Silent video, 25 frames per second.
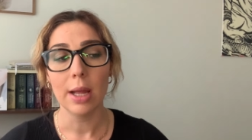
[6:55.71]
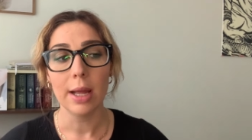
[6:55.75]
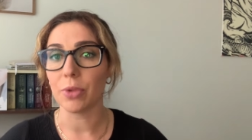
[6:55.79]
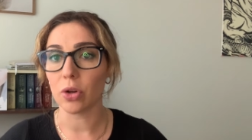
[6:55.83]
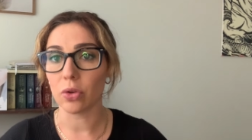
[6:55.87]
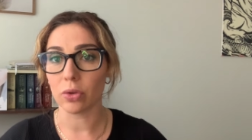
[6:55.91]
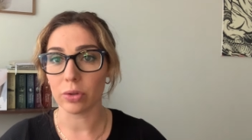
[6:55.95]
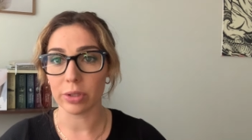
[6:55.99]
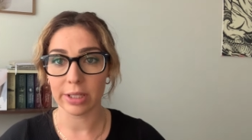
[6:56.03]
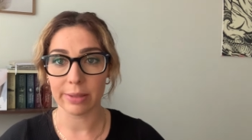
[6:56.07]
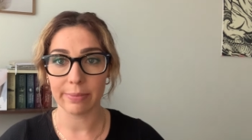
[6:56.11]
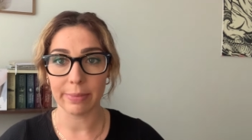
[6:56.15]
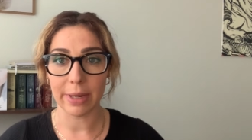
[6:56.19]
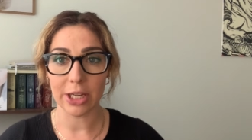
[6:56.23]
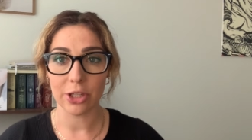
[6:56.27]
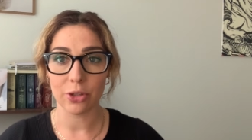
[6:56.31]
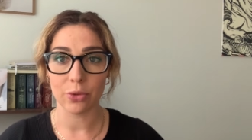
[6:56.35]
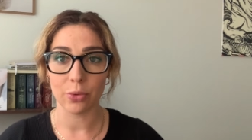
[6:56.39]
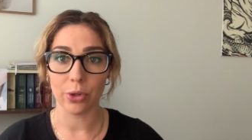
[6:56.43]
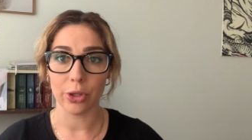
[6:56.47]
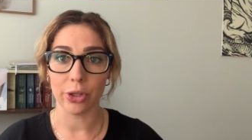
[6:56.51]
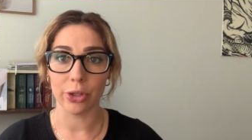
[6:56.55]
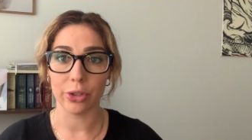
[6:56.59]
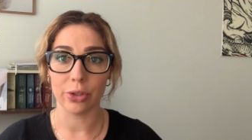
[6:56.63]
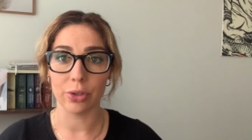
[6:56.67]
or
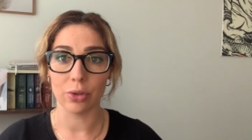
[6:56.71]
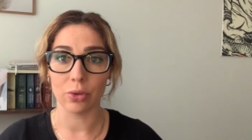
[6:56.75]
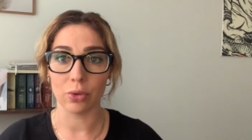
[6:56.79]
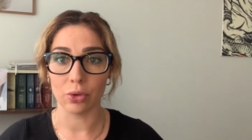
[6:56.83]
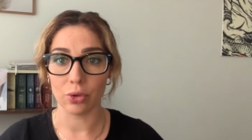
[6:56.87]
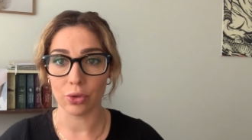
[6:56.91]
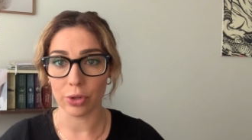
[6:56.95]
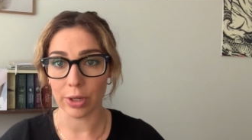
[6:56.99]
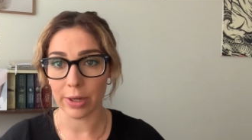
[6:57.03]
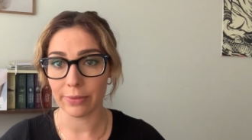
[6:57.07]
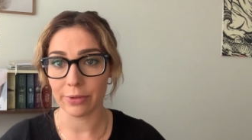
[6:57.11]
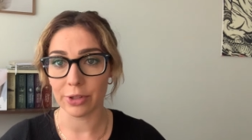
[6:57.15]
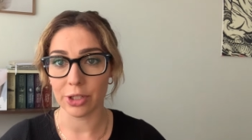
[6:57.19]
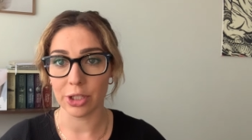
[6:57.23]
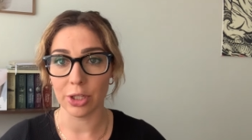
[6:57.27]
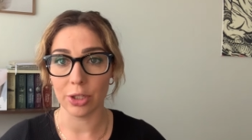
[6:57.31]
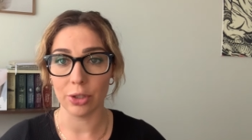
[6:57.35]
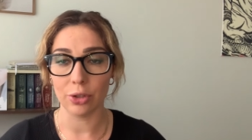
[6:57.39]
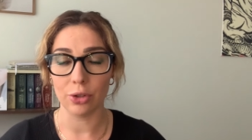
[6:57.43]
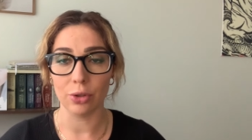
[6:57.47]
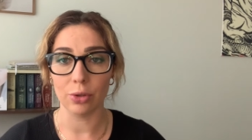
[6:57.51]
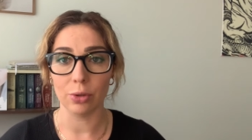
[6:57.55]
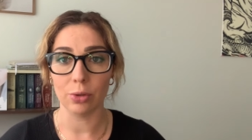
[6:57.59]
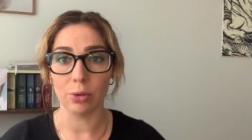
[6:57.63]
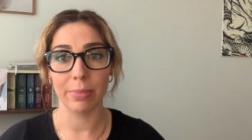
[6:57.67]
Smashwords or Draft
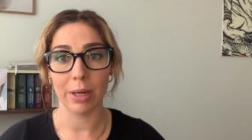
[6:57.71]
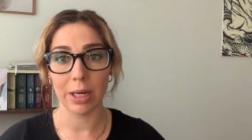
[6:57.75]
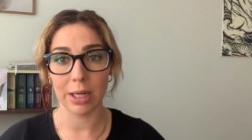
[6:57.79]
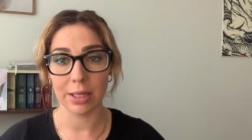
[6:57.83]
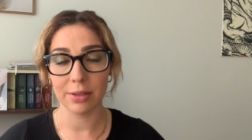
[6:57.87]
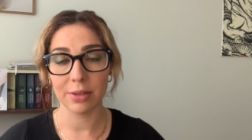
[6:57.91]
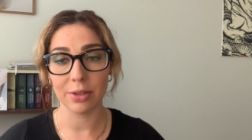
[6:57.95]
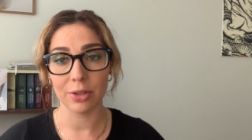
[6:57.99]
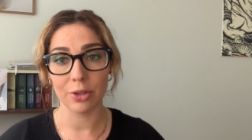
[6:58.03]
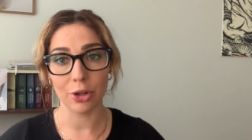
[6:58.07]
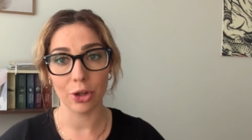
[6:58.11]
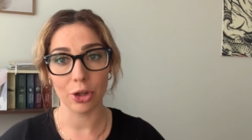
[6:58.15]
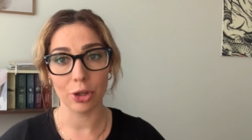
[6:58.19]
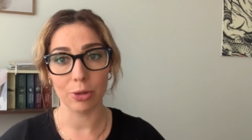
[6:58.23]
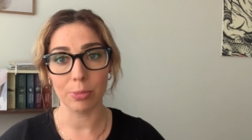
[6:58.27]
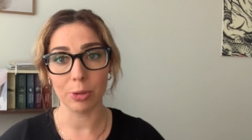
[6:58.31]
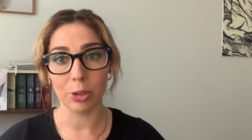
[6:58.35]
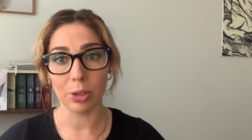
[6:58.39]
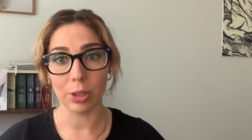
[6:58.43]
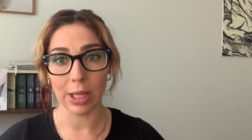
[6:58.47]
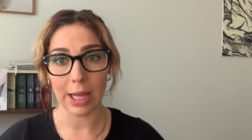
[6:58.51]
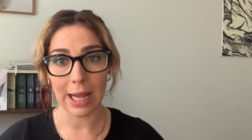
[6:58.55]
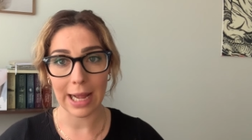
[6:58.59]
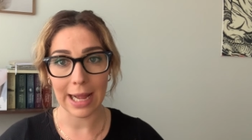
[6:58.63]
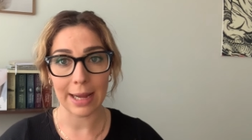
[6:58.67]
Digital, Barnes &
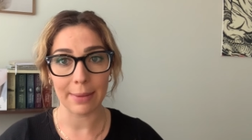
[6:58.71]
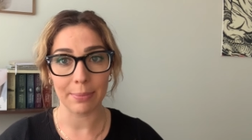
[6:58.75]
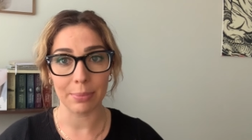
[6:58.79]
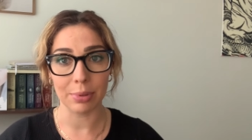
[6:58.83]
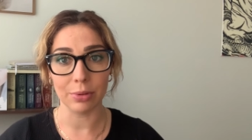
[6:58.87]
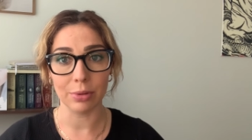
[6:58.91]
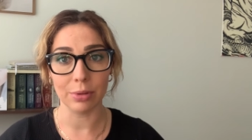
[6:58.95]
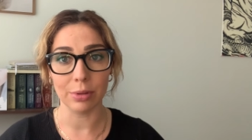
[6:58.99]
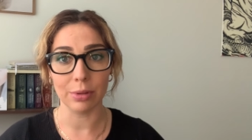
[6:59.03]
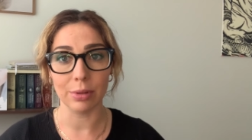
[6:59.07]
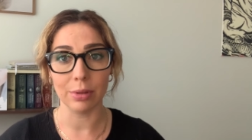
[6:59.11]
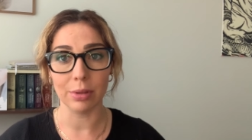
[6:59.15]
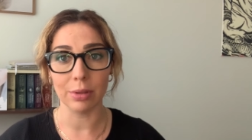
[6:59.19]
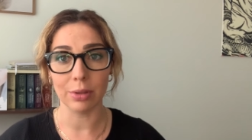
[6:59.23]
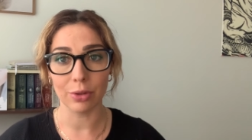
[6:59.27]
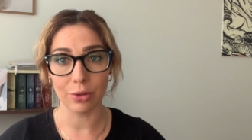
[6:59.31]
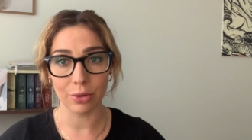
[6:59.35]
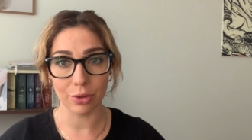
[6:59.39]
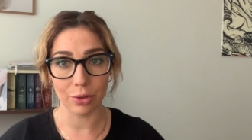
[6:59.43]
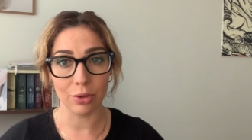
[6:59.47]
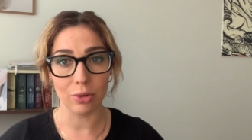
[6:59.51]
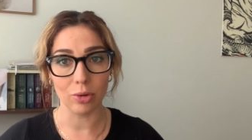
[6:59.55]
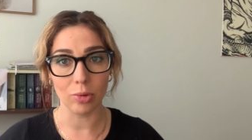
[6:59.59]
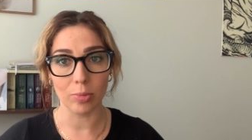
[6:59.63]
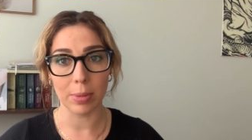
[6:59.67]
Noble, Apple,
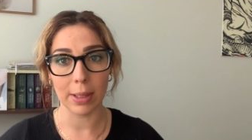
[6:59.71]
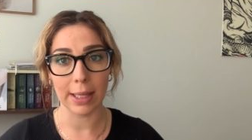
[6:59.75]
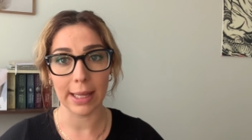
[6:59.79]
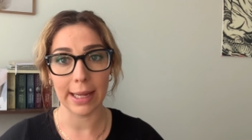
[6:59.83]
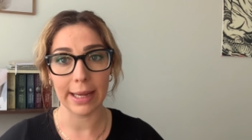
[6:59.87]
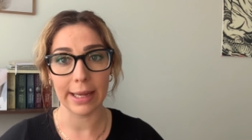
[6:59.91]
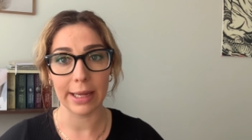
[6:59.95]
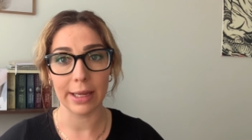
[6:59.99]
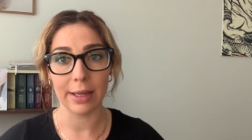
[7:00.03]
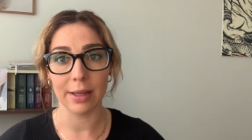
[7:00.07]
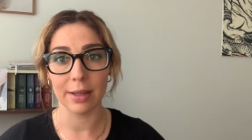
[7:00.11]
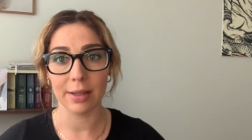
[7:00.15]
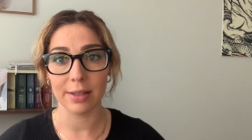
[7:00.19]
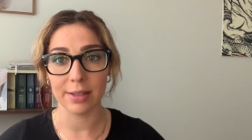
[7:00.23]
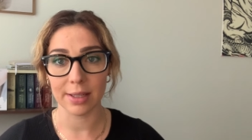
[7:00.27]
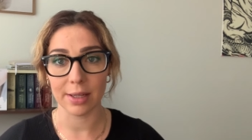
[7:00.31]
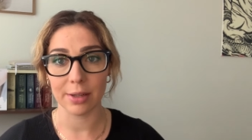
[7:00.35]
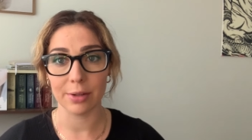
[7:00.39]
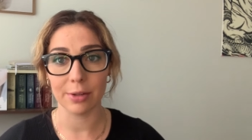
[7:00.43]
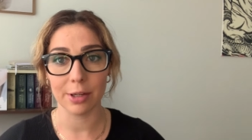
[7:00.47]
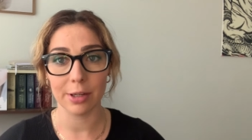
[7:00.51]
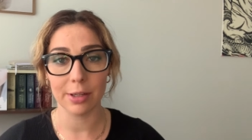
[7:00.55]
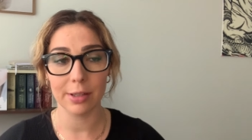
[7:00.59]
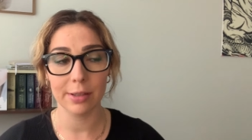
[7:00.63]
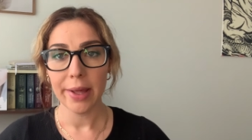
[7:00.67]
Google Play,
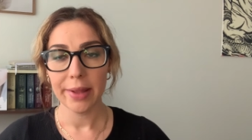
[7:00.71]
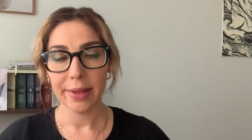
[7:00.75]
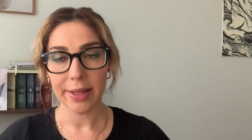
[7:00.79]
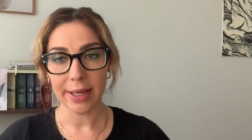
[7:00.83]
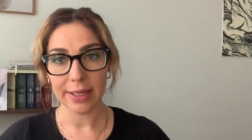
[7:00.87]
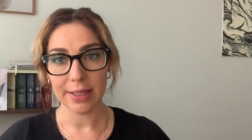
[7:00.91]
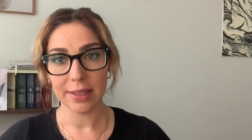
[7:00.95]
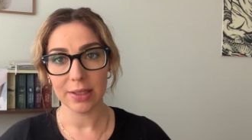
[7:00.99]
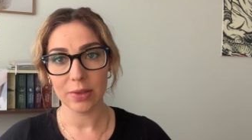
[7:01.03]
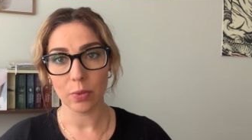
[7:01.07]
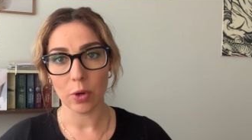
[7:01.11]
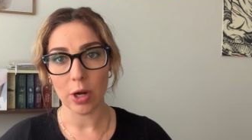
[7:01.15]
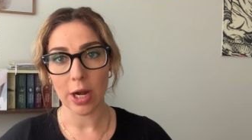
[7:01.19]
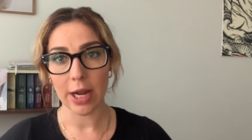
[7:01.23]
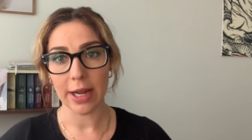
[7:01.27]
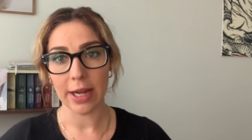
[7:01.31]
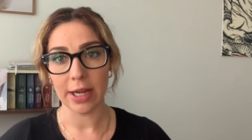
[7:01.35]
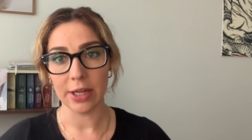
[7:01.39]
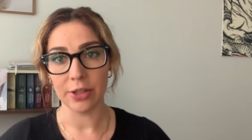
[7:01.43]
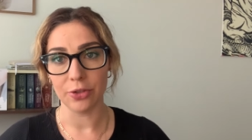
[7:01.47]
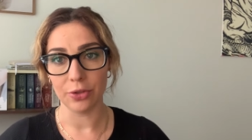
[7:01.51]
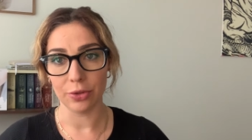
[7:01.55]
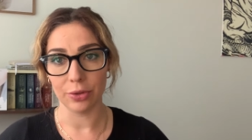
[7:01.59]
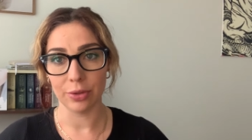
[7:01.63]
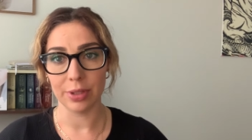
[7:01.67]
etc. That is why I
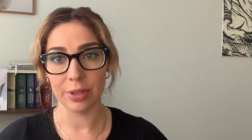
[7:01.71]
do